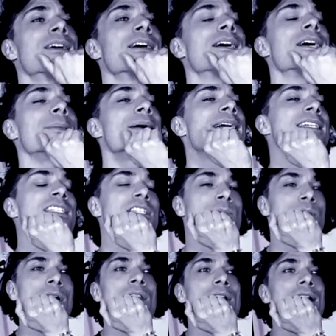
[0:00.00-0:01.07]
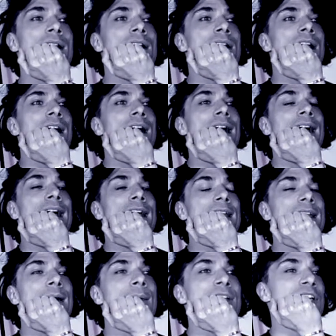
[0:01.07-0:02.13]
Angus's brother, and
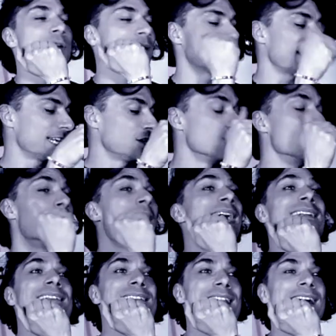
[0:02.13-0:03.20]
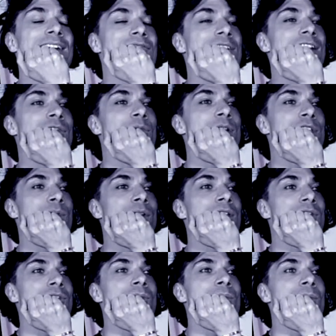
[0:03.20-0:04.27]
I don't know exactly who penned that riff, which one
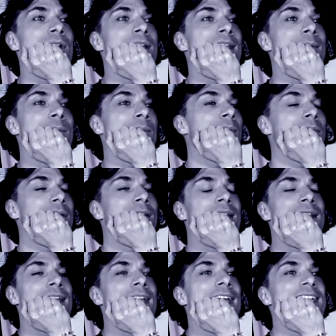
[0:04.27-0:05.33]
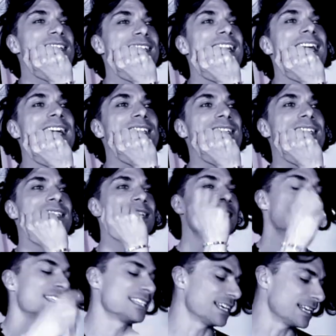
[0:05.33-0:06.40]
of them, but it's classic
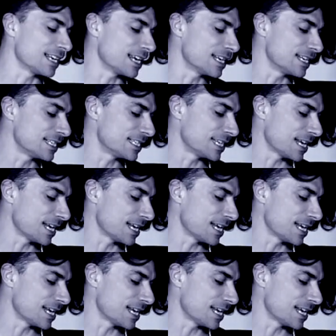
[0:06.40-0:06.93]
DC and